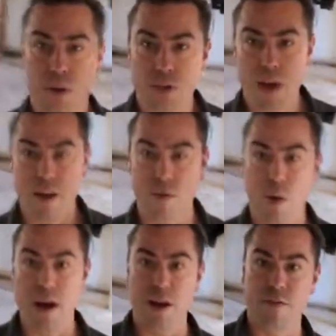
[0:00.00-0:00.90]
we do have a
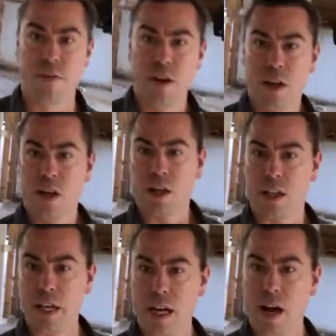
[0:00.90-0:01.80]
way of
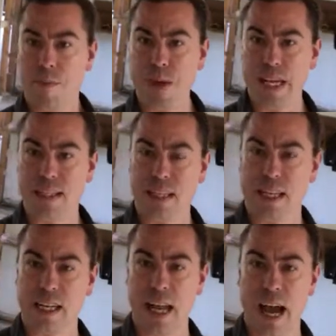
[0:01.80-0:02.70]
cleaning up that
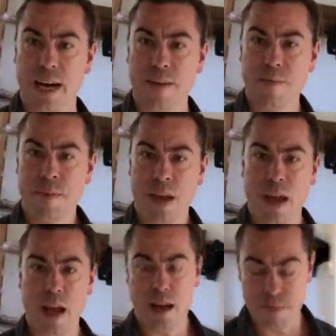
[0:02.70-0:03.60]
ceiling line
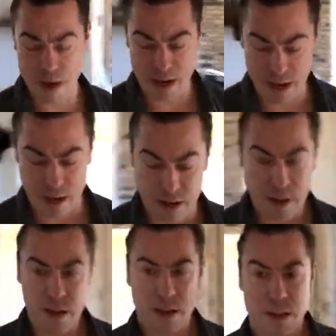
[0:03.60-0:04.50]
and making
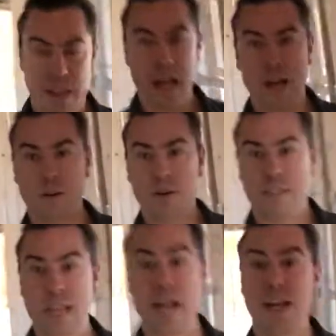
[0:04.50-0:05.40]
that
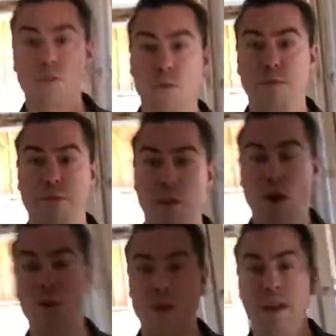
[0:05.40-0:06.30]
dining room
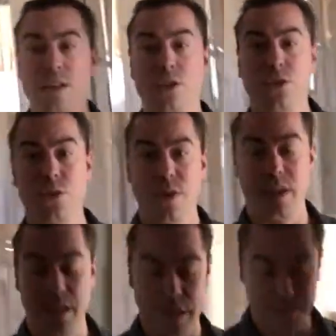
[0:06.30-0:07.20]
flow into
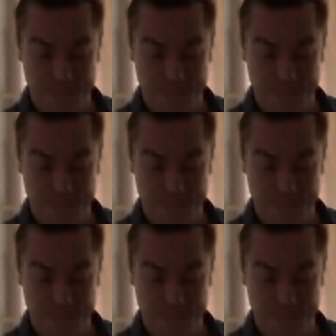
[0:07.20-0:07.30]
the